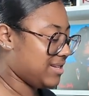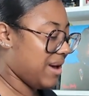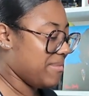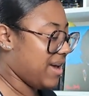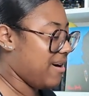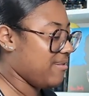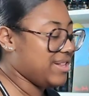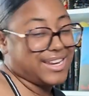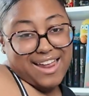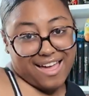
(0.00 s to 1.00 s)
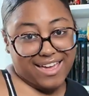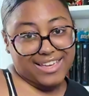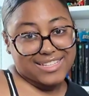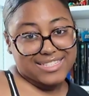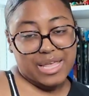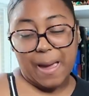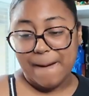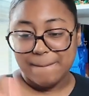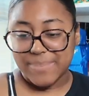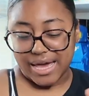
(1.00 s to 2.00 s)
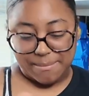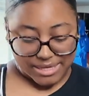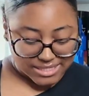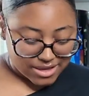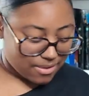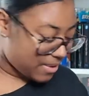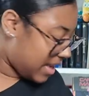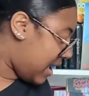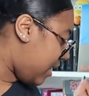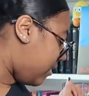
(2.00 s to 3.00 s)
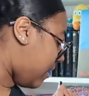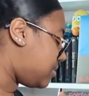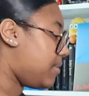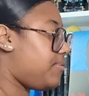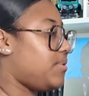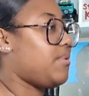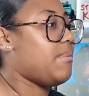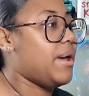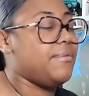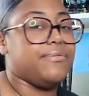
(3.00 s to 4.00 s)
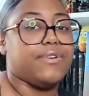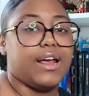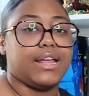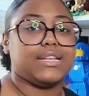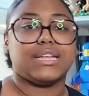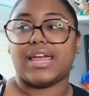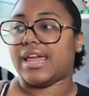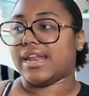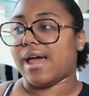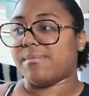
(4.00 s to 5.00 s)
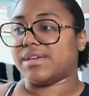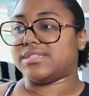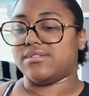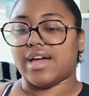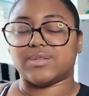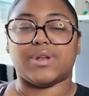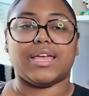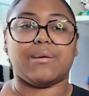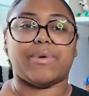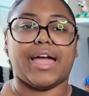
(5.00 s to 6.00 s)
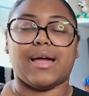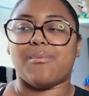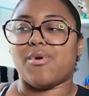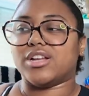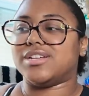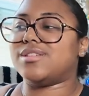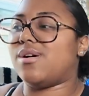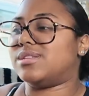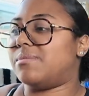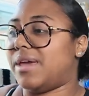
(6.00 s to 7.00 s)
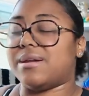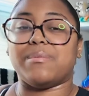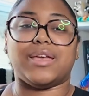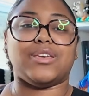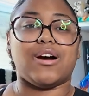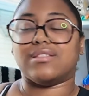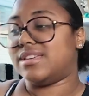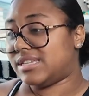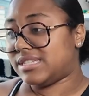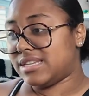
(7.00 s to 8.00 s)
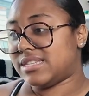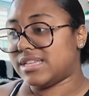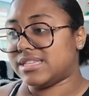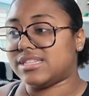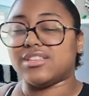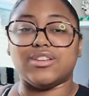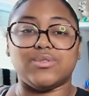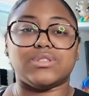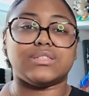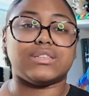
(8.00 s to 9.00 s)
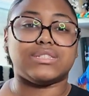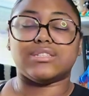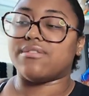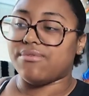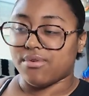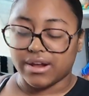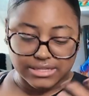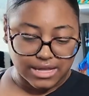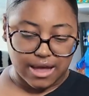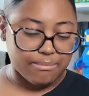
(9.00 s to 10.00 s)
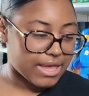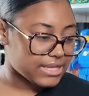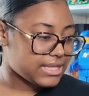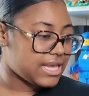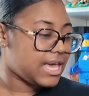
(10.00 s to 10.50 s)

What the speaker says: coming out really nice. But I'm about to go grab some food with my friend, and I'm gonna see you guys when I get back. I'm watching The Ultimatum, and y'all, this season, this is the new season, season 4. It's a hot mess.